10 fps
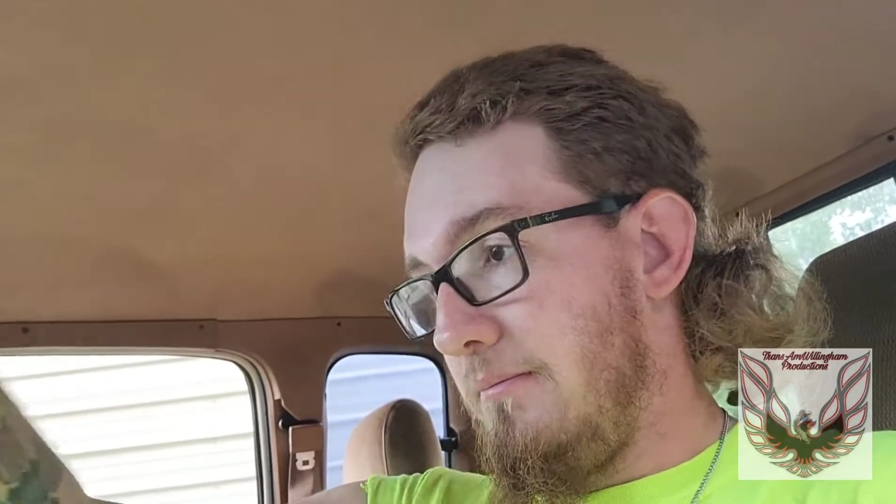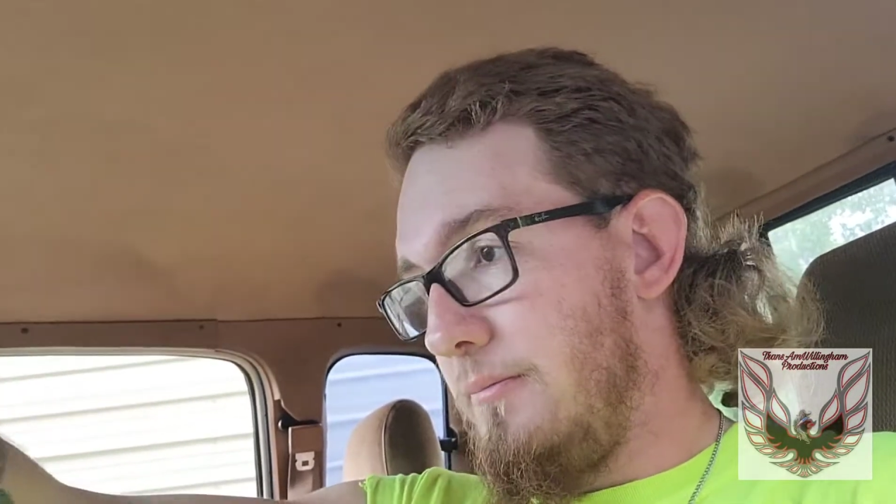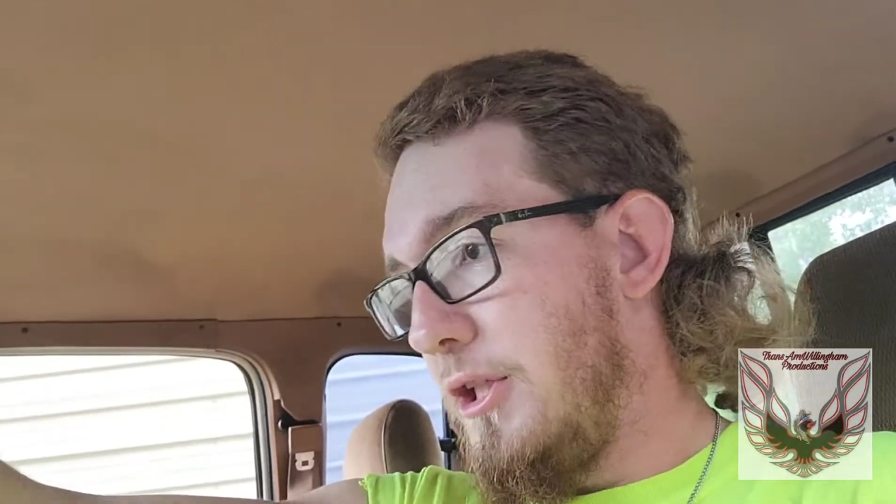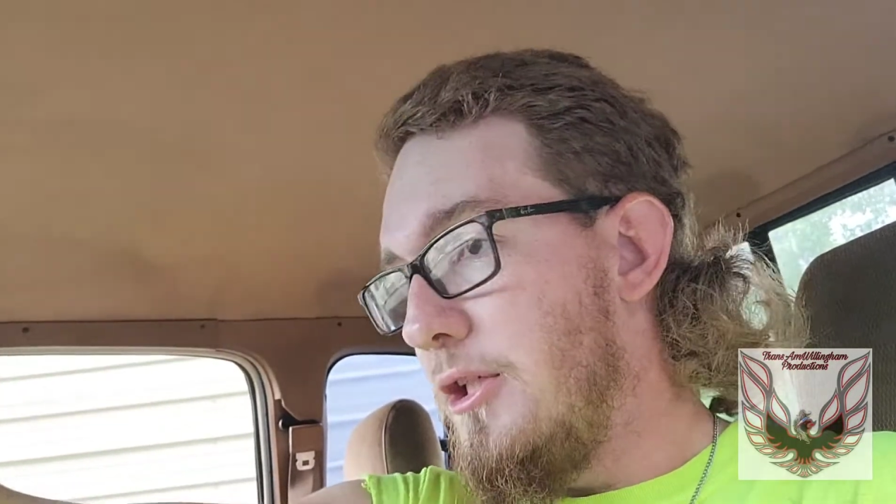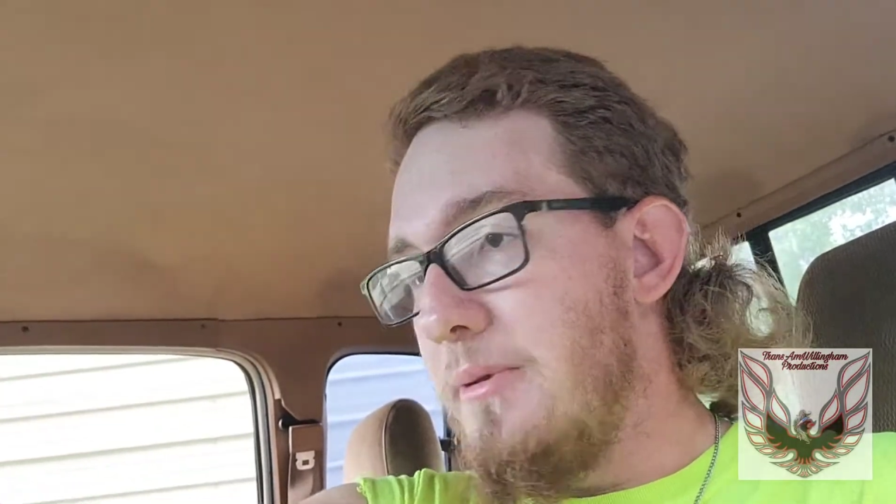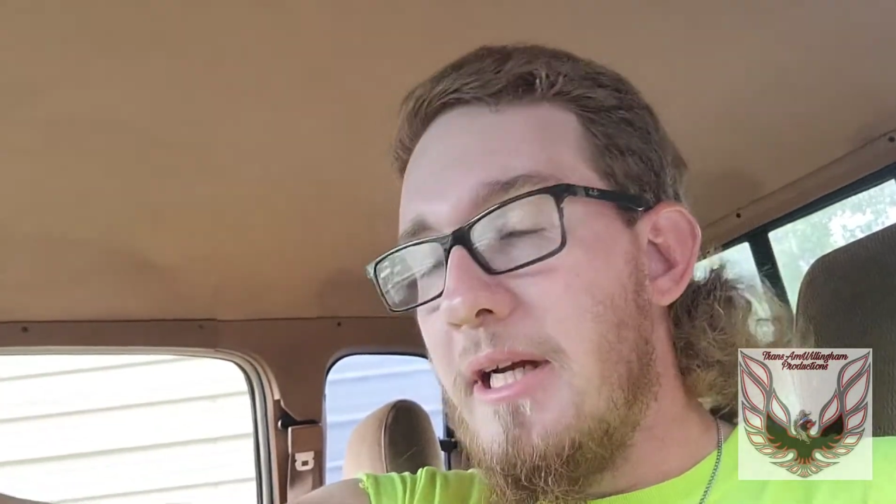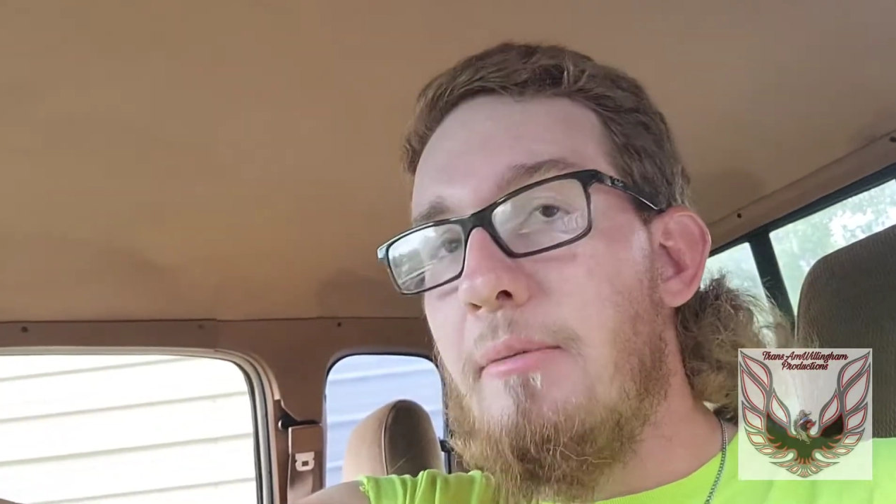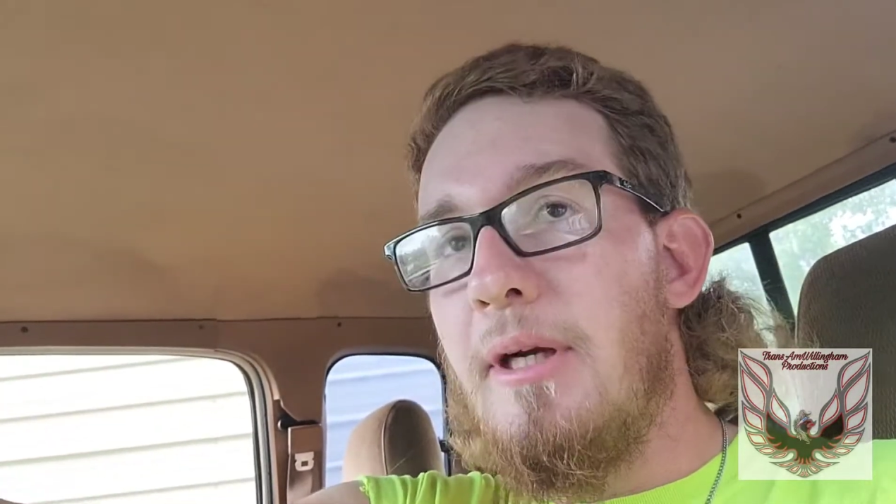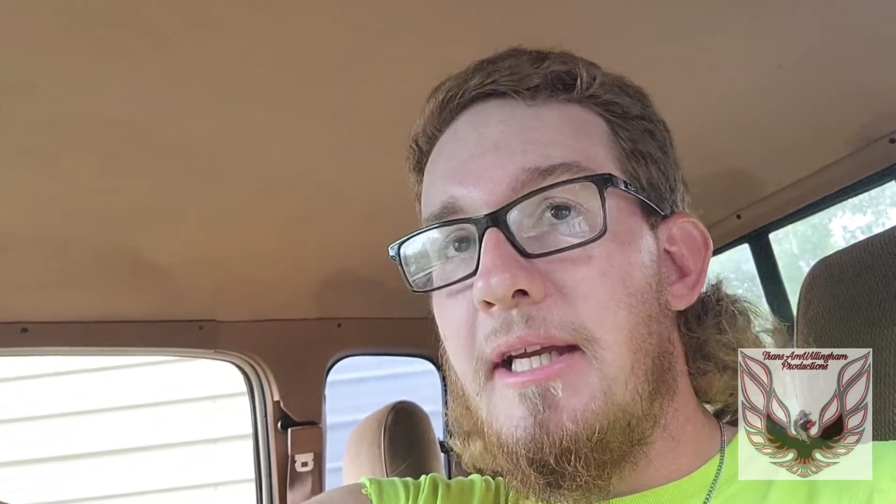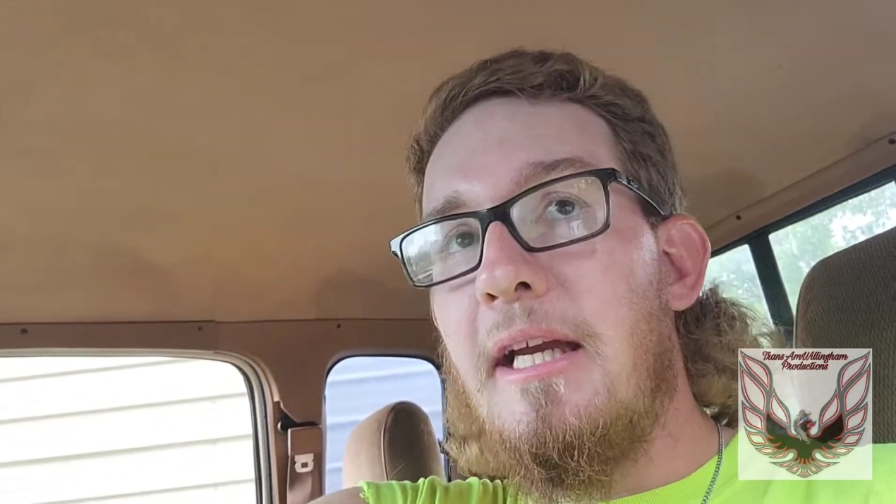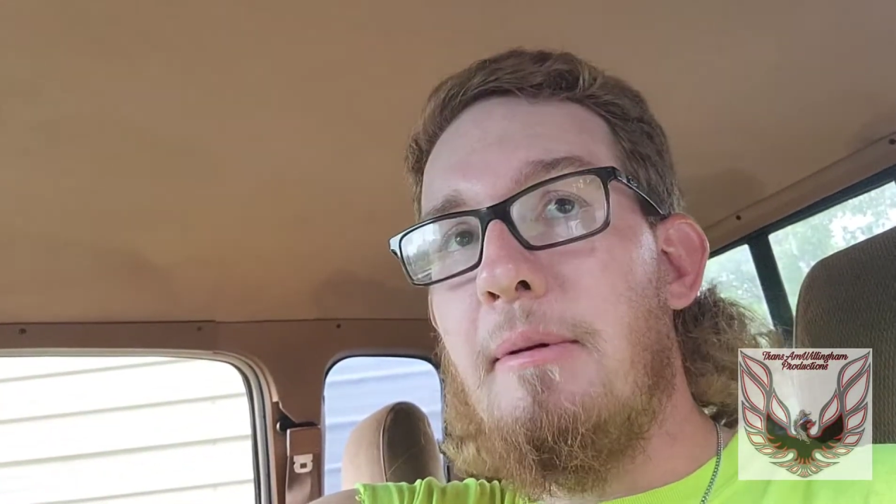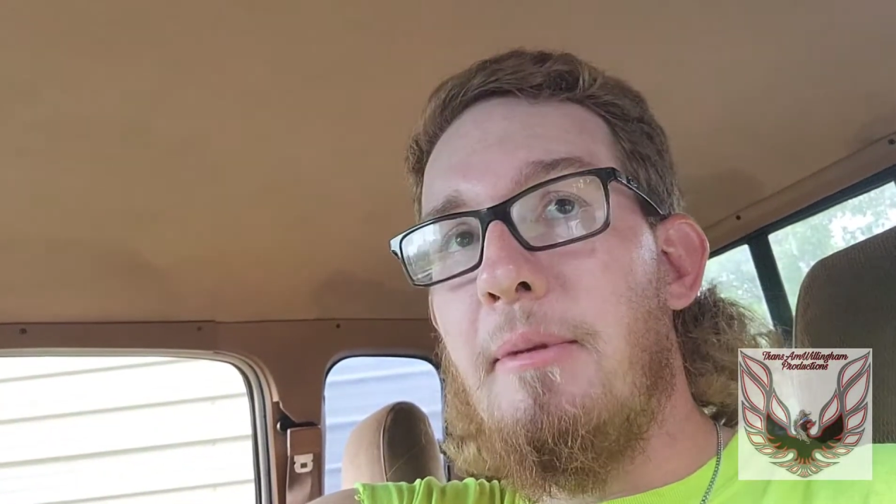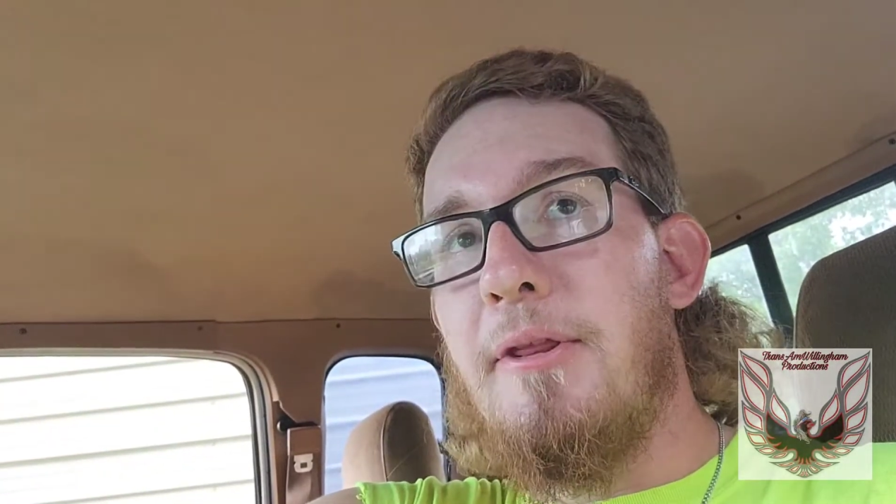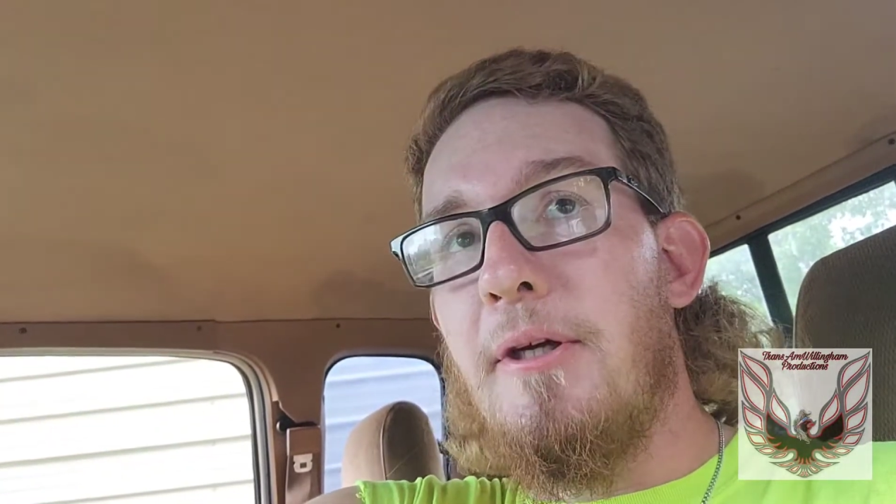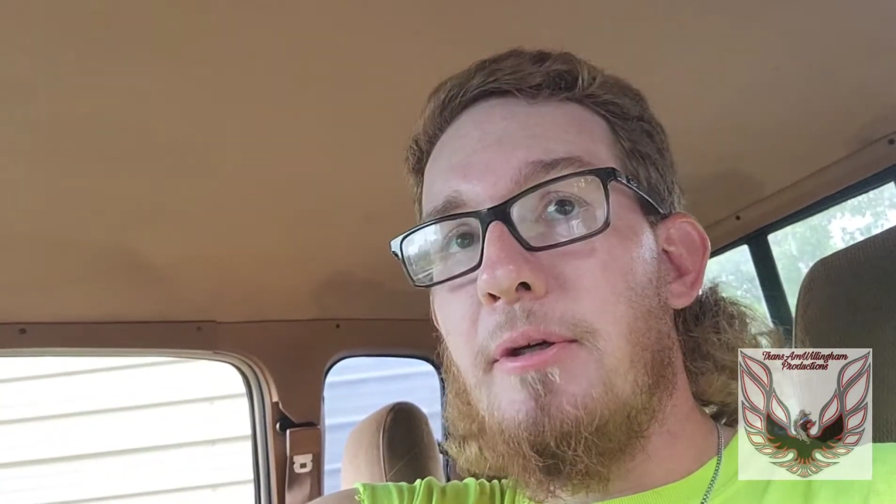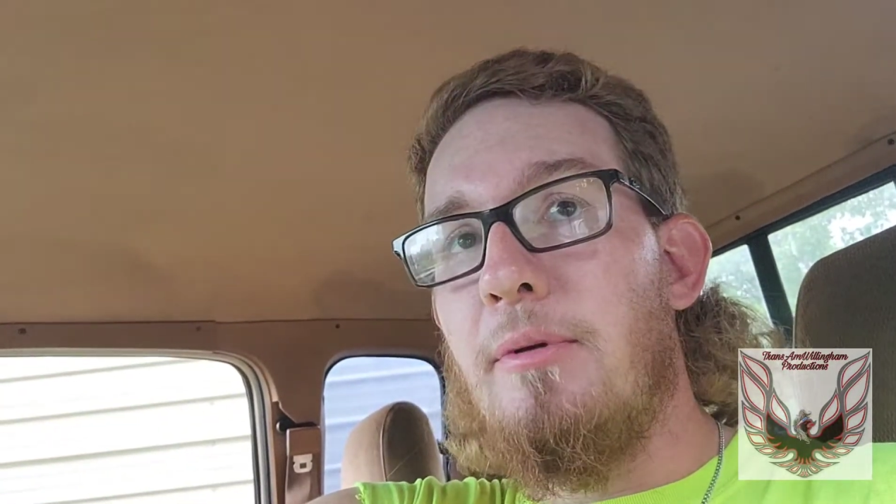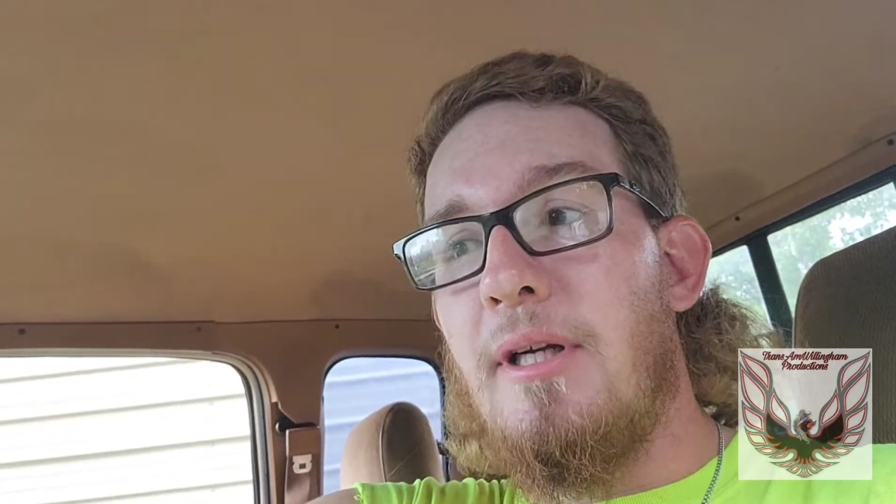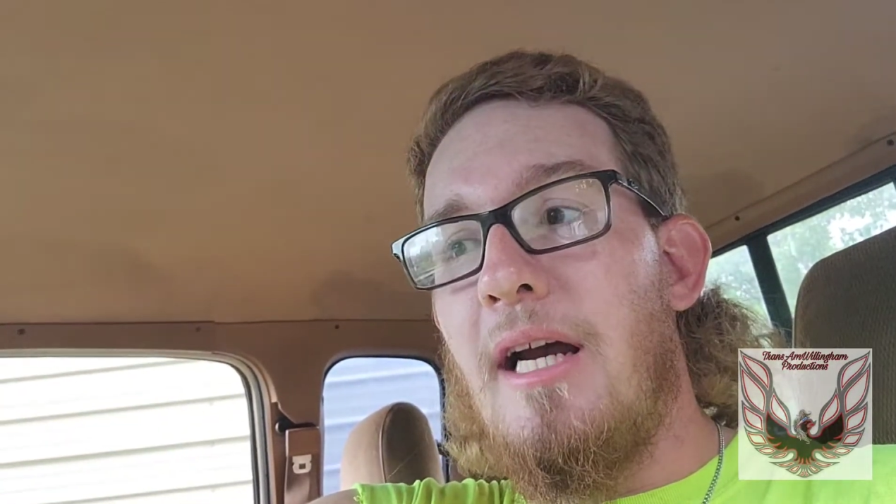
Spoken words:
Excuse me, and when they gave me the 3rd one,